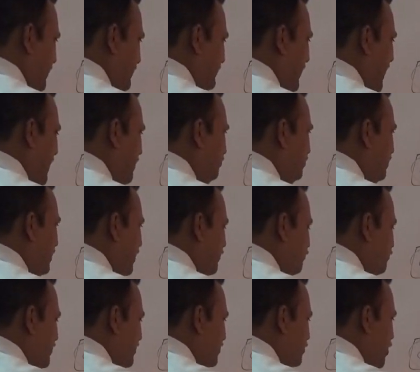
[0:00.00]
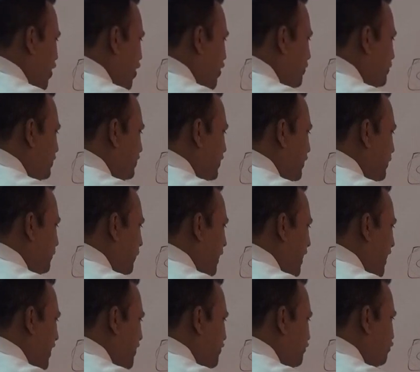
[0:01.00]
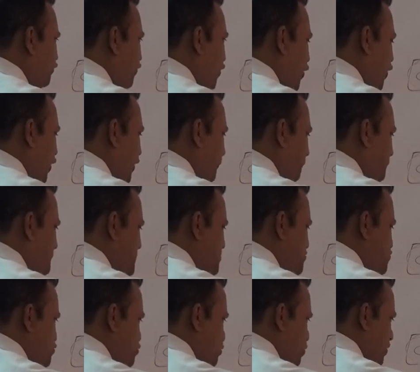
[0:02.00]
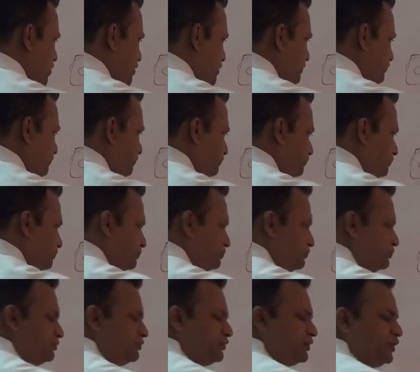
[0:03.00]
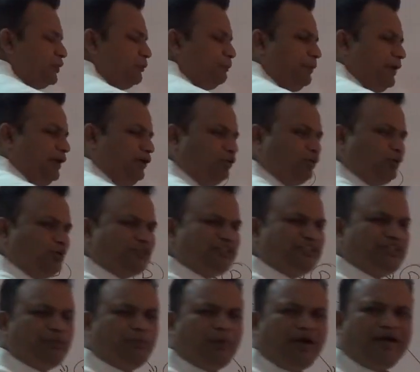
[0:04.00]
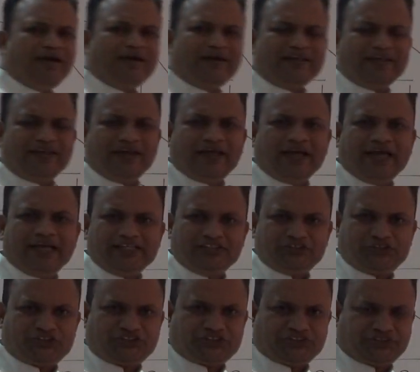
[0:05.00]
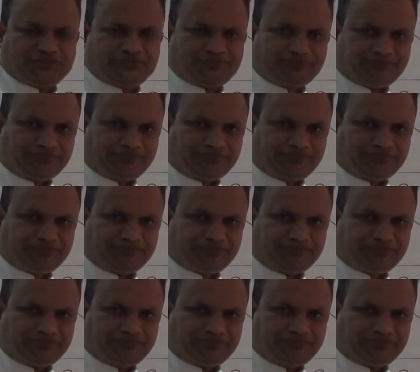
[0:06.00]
that will affect on demand for petrol. Petrol's demand declines.